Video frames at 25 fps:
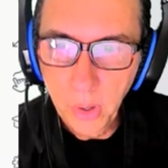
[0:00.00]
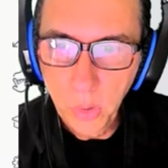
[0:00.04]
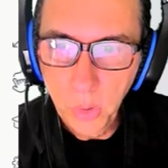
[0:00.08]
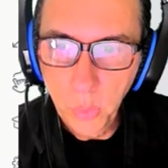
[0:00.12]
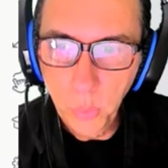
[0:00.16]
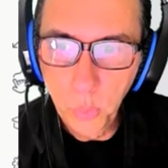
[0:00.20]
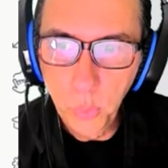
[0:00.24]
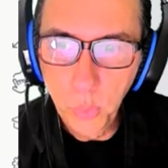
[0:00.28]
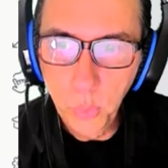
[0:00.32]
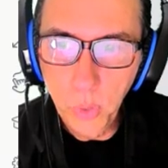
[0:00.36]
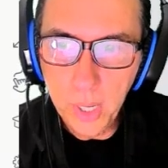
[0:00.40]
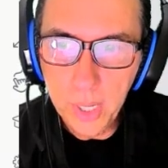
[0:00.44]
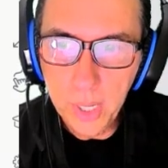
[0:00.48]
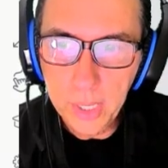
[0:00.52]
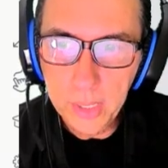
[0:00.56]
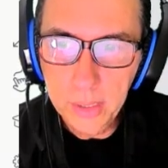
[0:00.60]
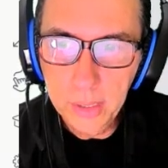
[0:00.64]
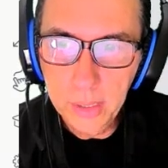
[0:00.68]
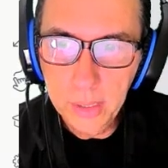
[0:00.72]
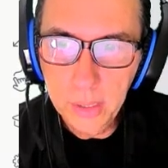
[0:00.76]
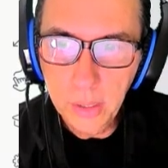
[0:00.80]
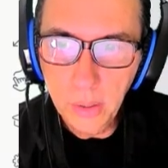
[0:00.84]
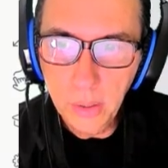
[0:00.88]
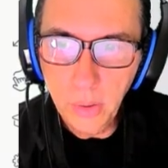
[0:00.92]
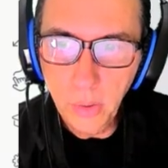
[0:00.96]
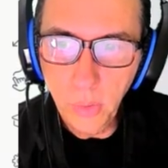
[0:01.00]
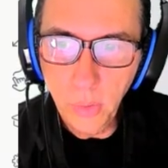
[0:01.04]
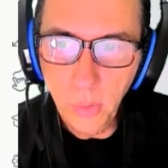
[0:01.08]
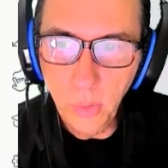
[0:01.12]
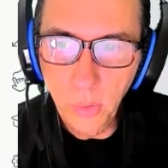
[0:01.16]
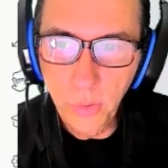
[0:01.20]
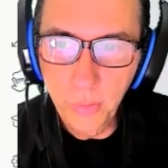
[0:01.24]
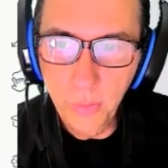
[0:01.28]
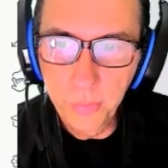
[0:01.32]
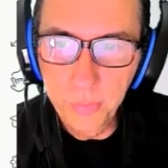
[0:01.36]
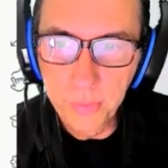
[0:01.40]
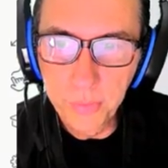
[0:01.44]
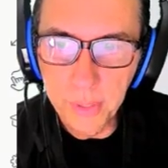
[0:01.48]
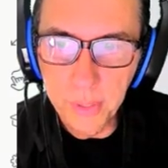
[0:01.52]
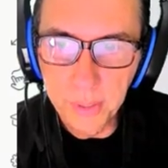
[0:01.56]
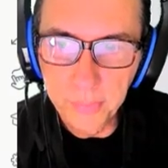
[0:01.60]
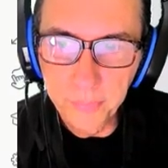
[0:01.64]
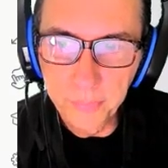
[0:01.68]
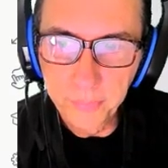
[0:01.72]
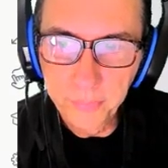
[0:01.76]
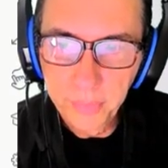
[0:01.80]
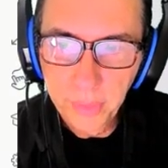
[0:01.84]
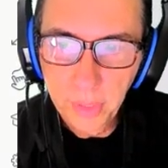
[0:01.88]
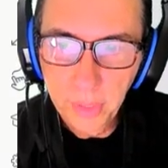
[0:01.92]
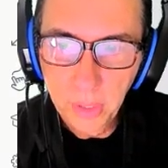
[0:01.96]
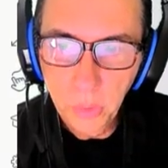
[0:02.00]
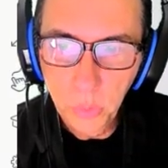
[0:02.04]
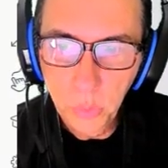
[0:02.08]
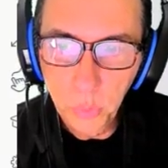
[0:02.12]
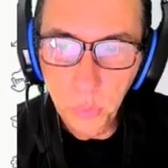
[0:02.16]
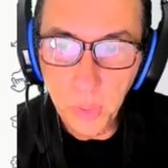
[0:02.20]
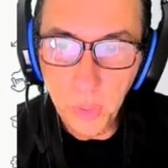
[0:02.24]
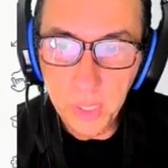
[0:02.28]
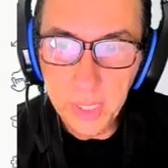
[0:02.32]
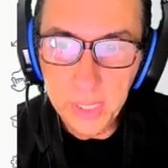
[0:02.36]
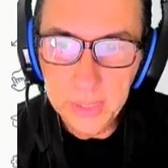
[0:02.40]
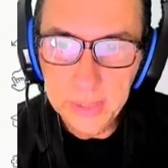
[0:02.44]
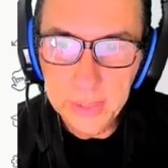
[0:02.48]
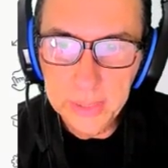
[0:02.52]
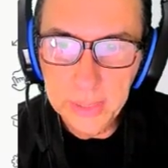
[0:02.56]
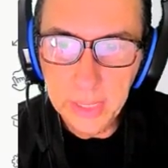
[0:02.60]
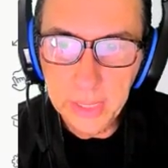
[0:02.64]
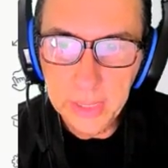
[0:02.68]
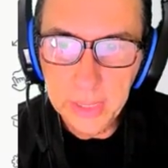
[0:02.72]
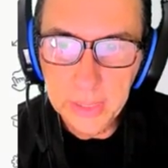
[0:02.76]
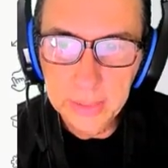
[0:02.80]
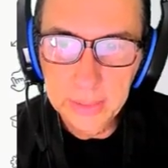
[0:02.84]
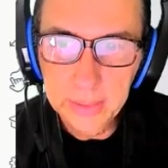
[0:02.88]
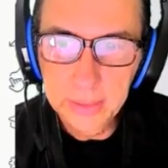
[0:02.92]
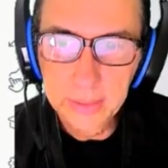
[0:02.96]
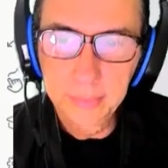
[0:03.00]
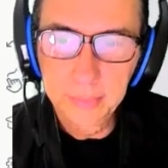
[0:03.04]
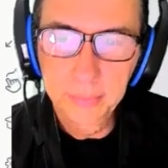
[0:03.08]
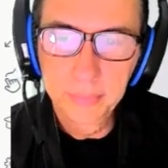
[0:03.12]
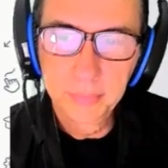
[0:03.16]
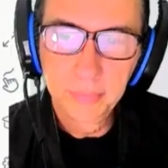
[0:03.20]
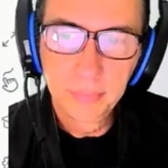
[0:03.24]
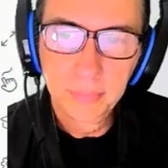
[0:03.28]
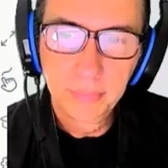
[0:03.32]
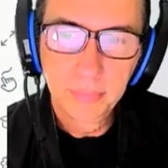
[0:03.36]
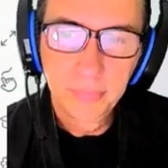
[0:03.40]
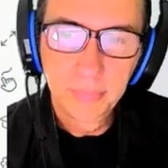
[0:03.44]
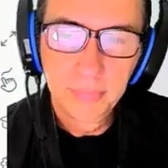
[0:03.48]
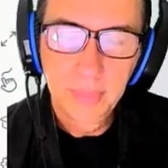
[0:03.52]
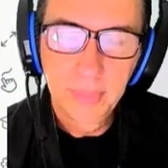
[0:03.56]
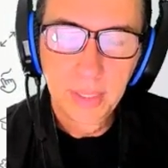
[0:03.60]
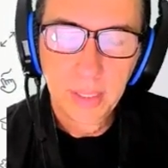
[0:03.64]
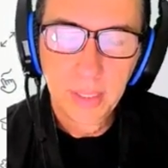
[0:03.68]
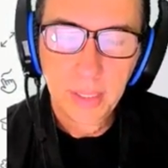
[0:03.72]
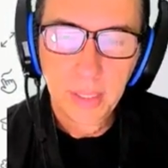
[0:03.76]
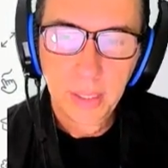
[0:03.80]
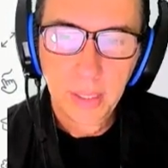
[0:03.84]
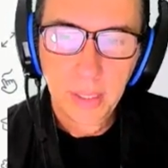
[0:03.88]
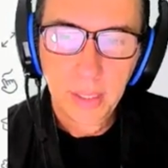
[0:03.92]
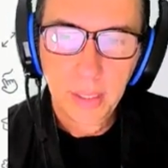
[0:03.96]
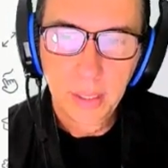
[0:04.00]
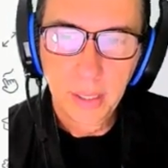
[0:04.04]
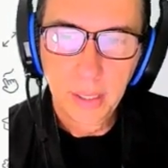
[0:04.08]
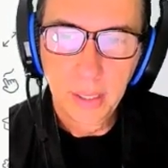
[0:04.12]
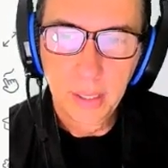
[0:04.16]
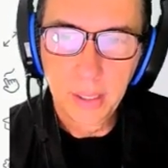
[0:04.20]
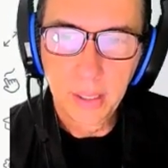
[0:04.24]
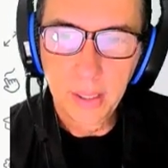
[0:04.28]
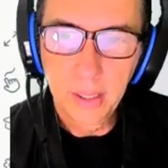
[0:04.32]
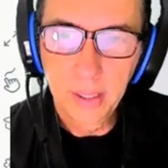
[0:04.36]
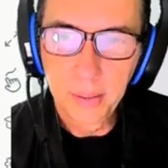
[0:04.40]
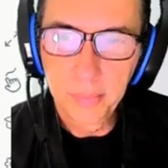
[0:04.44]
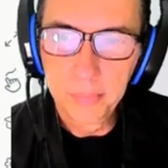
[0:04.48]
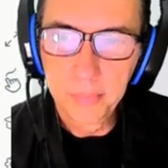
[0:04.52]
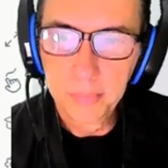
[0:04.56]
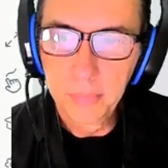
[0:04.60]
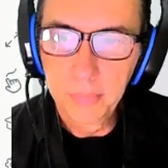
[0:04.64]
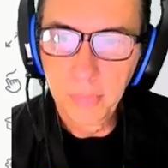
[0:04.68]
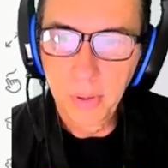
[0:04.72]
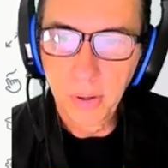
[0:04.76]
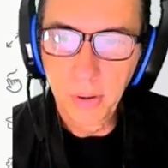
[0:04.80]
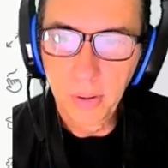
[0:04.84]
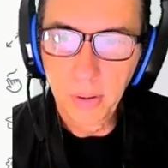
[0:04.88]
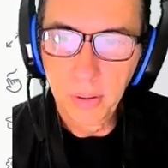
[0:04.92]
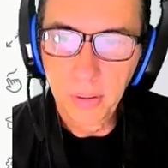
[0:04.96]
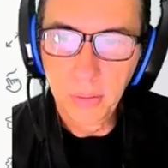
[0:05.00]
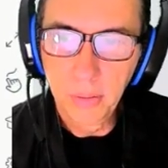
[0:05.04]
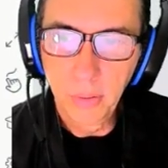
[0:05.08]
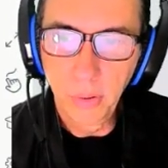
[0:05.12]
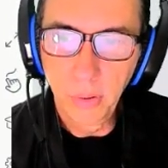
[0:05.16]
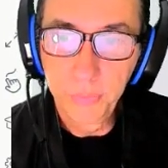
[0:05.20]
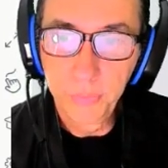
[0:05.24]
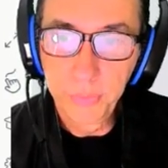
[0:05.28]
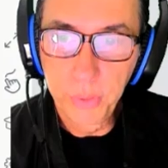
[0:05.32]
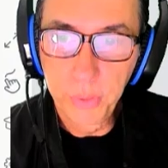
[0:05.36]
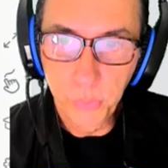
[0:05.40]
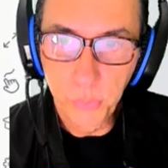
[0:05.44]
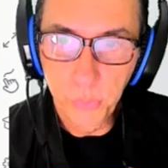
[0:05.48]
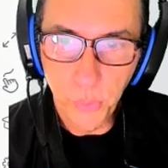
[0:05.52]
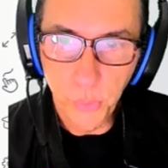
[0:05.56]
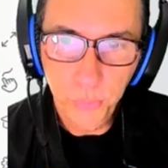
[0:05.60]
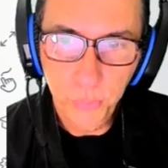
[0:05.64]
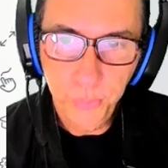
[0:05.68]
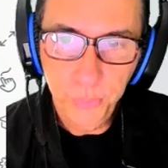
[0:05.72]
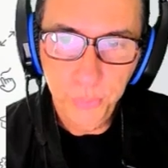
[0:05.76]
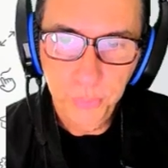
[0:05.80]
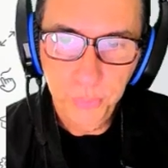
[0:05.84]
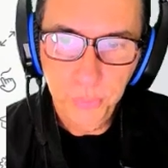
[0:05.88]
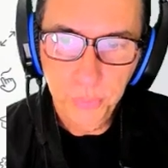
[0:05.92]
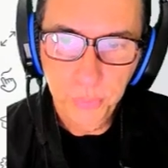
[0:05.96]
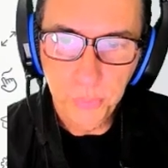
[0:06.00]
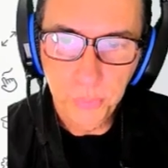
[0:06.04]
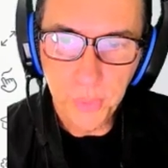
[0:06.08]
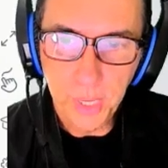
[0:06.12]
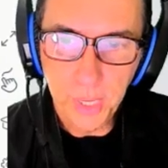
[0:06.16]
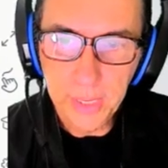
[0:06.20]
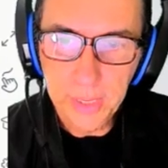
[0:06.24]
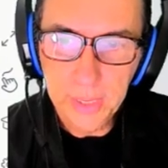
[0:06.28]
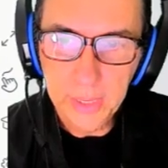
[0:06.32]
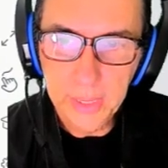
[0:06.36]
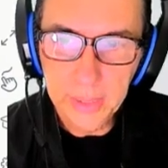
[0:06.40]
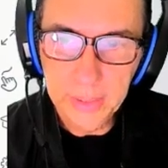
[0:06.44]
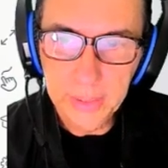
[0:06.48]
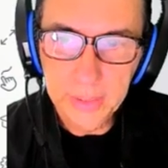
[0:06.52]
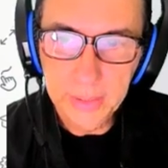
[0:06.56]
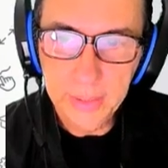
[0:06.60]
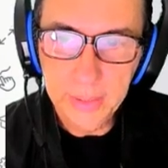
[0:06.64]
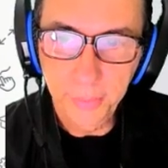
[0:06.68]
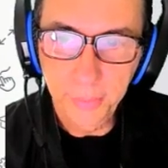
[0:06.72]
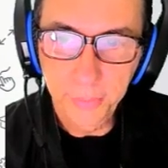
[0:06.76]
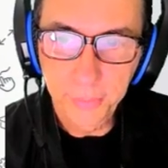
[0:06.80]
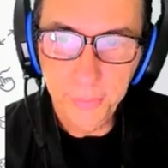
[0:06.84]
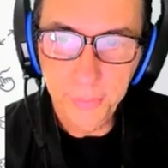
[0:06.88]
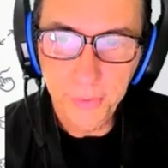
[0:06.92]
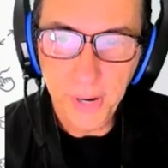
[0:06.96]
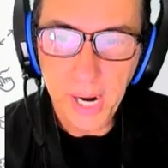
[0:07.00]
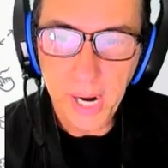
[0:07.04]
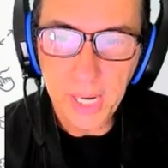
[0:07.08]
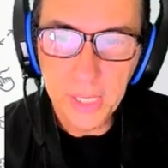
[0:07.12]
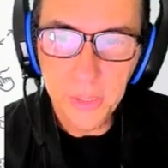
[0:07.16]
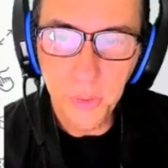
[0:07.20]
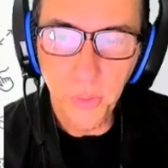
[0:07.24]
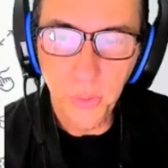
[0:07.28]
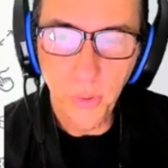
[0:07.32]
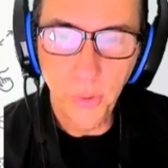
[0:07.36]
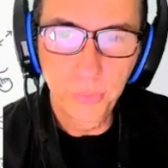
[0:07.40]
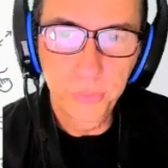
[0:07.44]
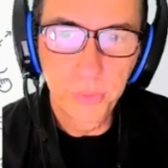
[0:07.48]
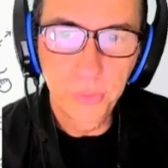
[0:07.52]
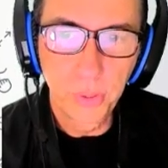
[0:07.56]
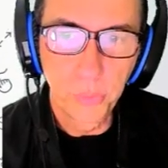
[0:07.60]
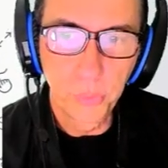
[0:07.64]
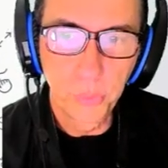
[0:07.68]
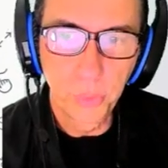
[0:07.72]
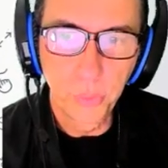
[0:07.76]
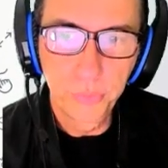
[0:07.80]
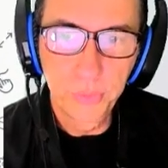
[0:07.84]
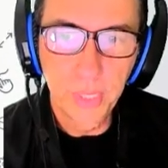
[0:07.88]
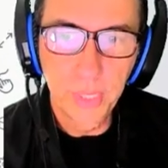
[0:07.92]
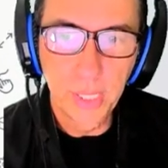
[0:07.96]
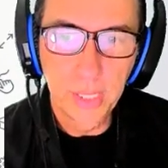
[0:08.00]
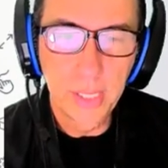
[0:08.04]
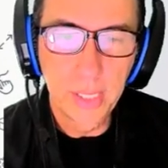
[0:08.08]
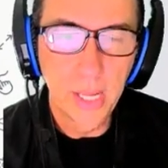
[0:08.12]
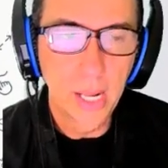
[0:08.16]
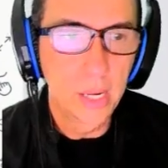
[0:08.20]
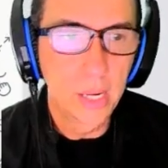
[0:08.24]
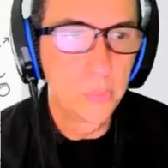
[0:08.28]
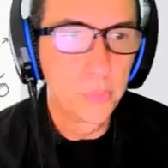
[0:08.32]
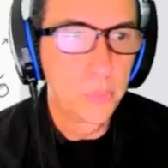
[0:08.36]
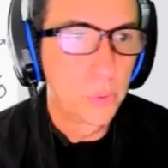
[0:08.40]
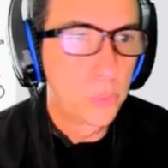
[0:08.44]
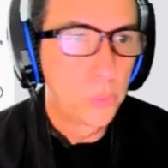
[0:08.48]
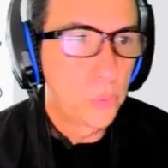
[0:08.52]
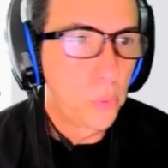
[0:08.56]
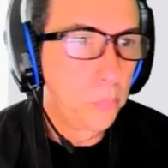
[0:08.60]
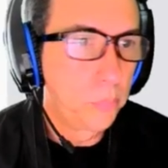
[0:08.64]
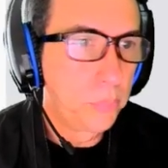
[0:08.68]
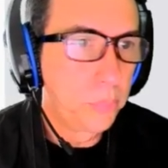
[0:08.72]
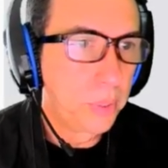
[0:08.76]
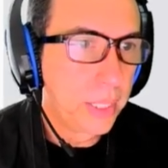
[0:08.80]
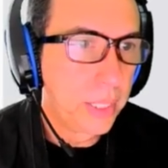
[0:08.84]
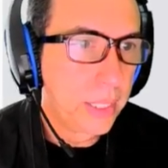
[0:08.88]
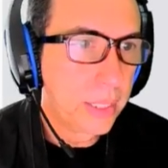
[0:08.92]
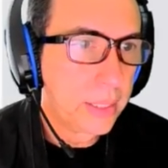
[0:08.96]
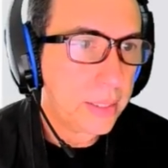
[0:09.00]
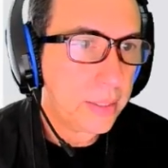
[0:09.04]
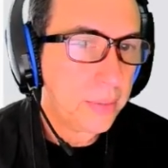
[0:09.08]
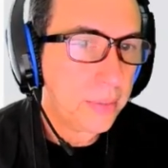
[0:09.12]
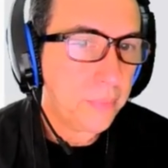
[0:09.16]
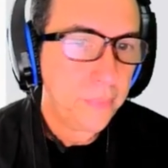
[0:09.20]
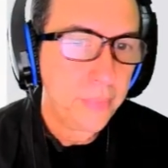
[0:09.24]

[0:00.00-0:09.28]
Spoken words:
1 over 26 of the roof, right? This is the fraction of the roof that he will complete.